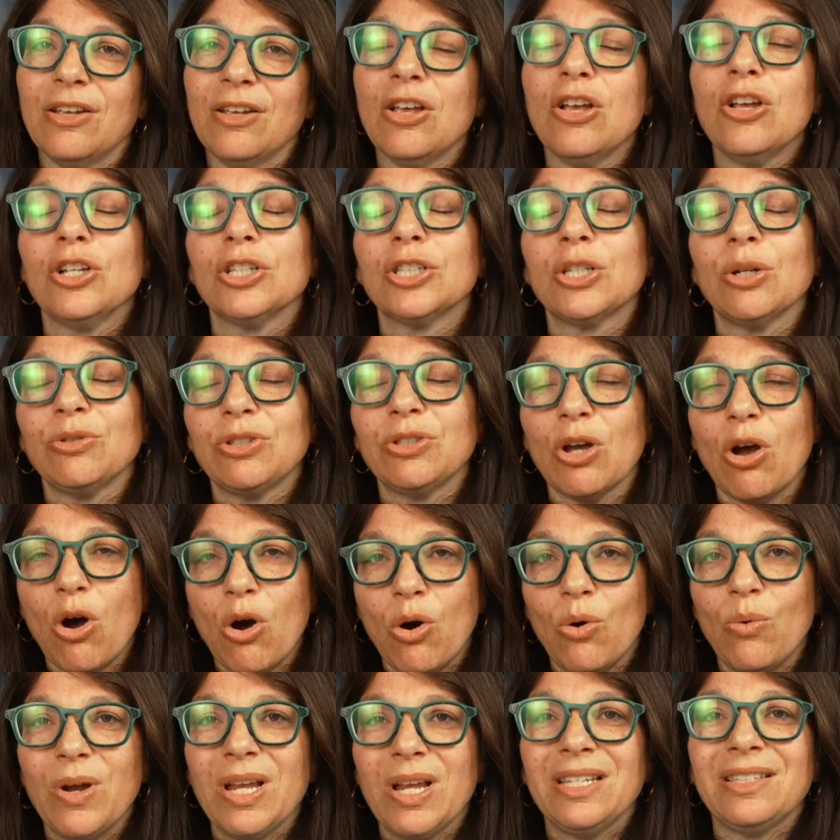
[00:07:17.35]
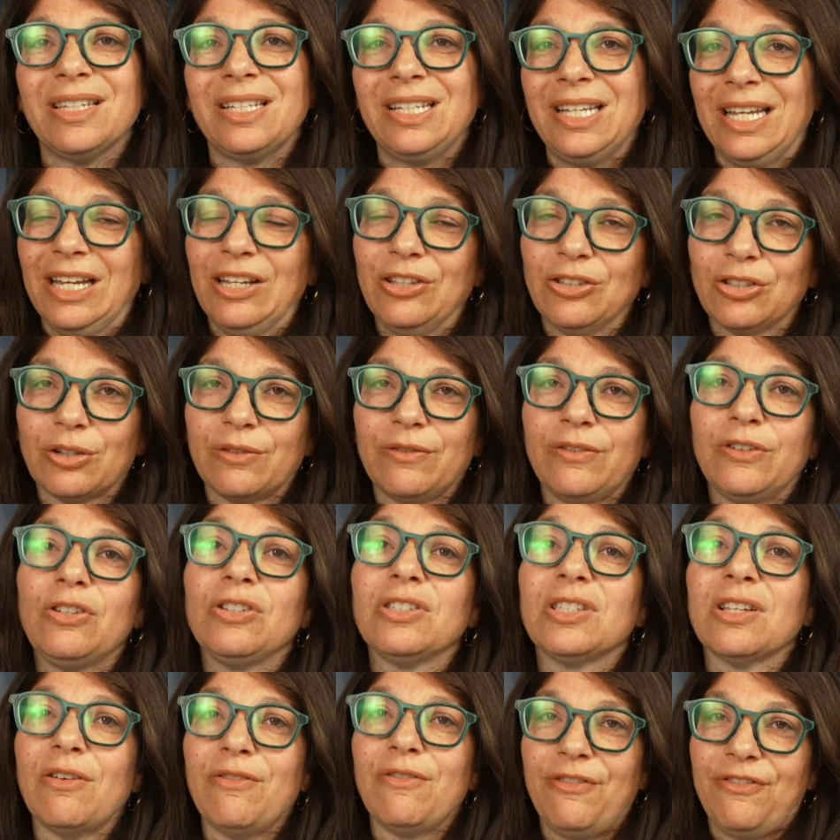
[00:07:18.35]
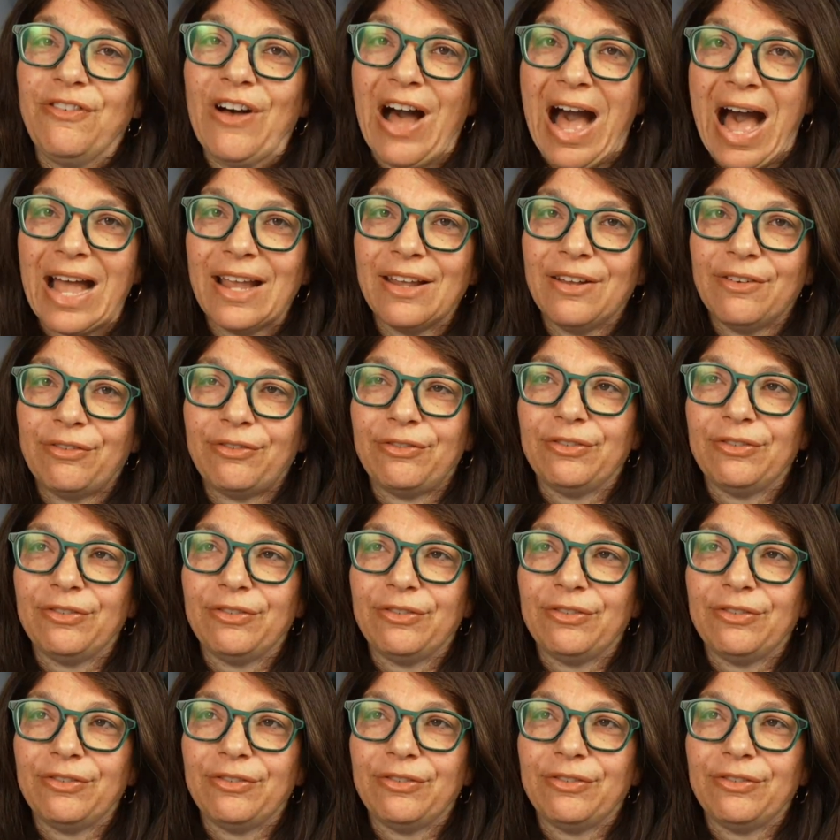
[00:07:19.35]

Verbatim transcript: So it's always in intervals of five.